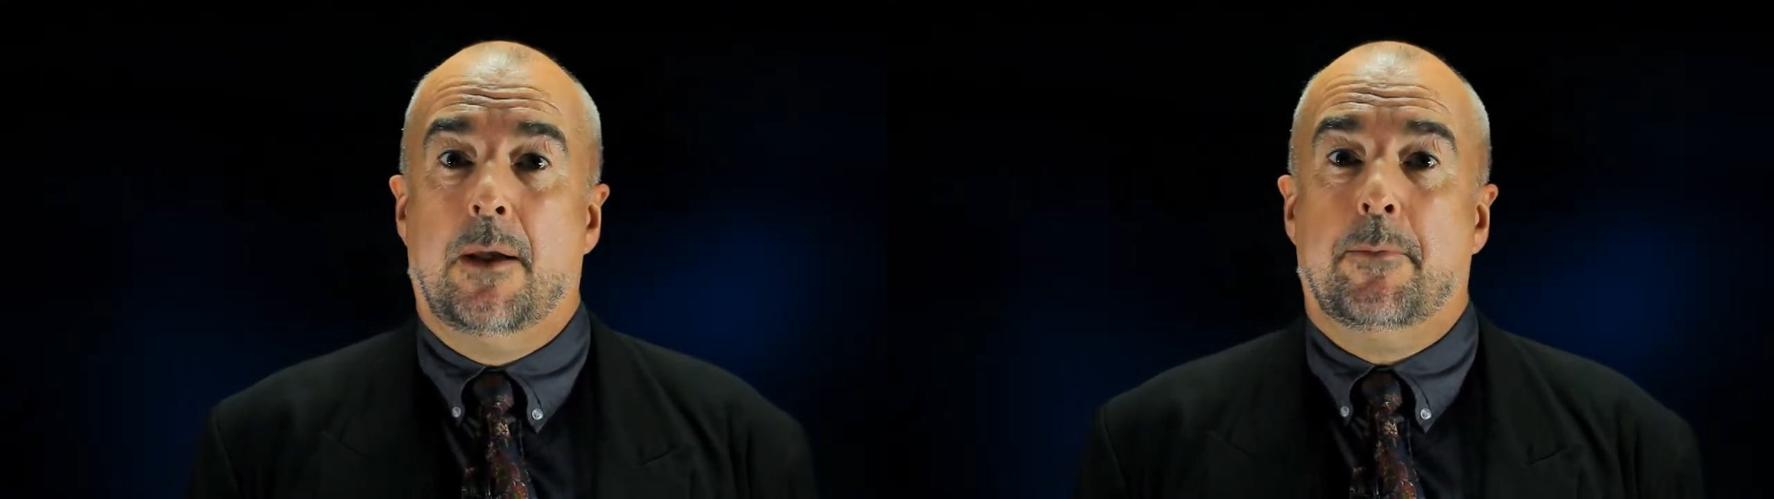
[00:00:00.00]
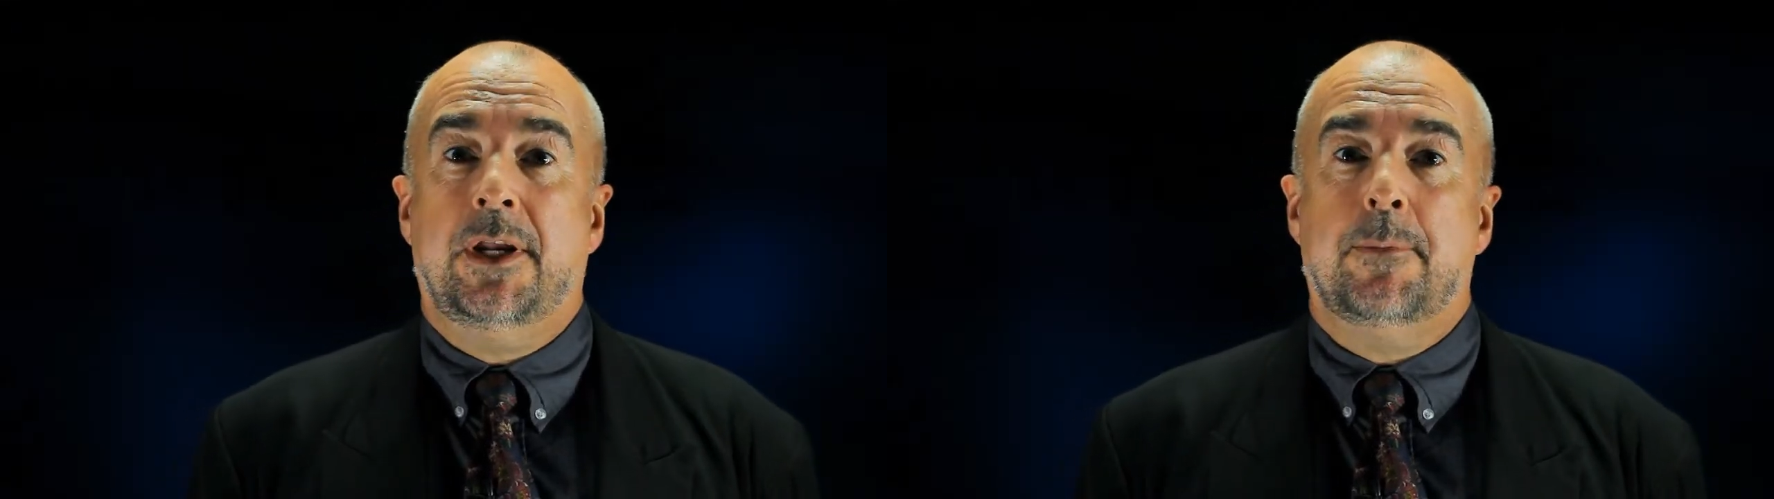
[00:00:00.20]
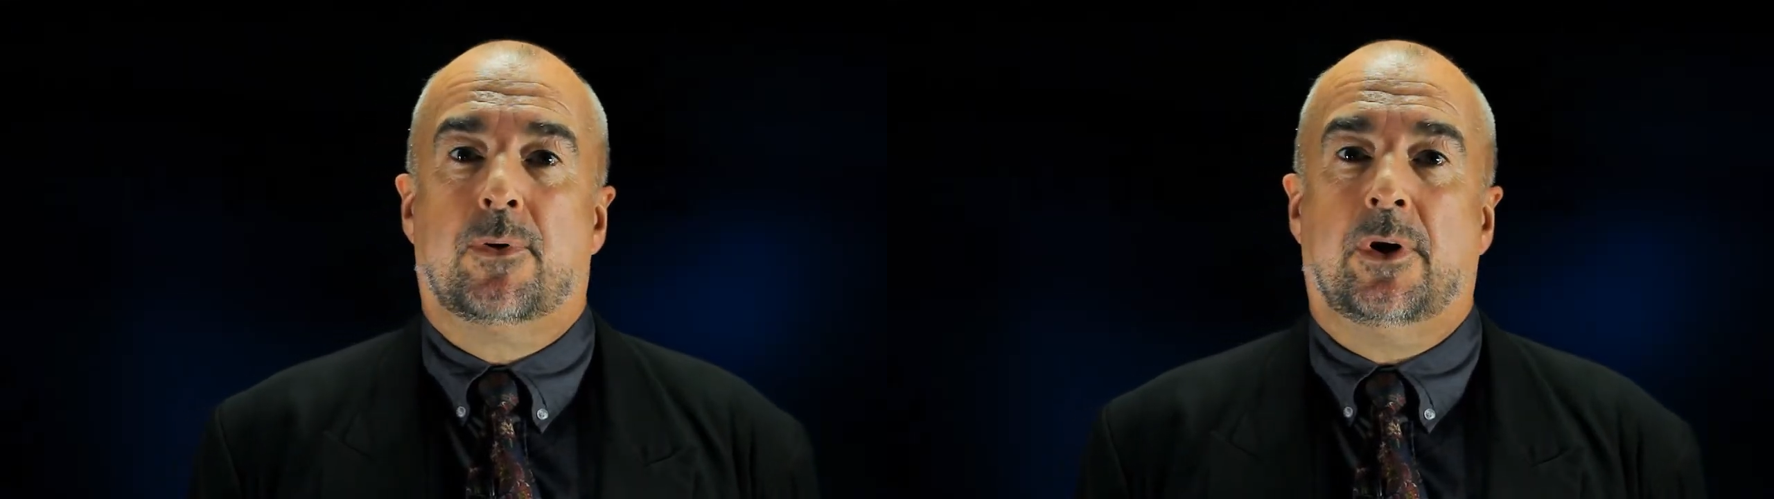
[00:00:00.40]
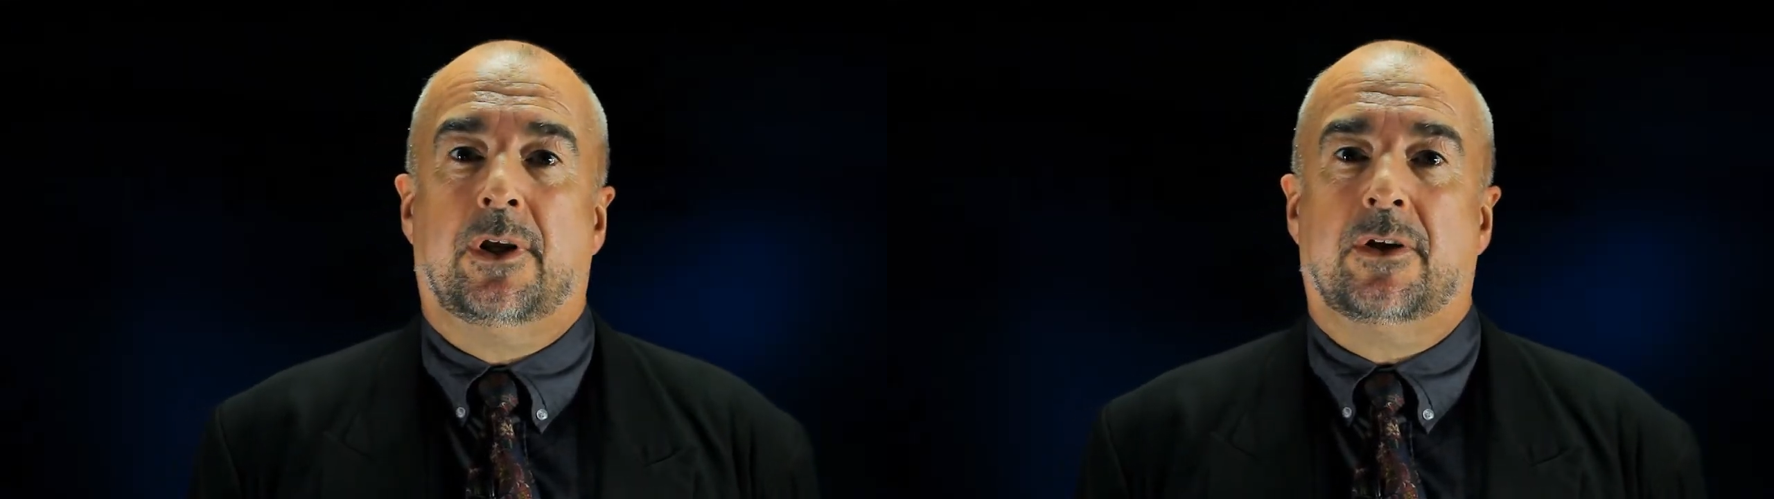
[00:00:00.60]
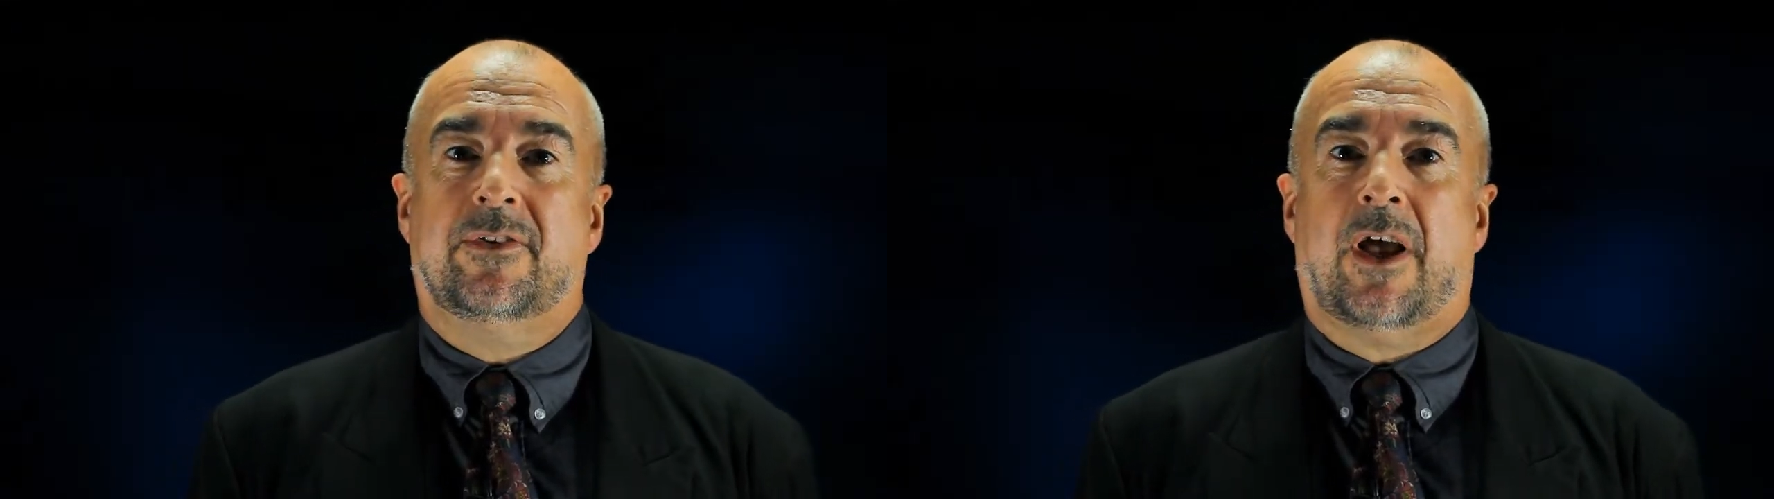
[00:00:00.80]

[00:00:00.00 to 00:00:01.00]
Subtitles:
many products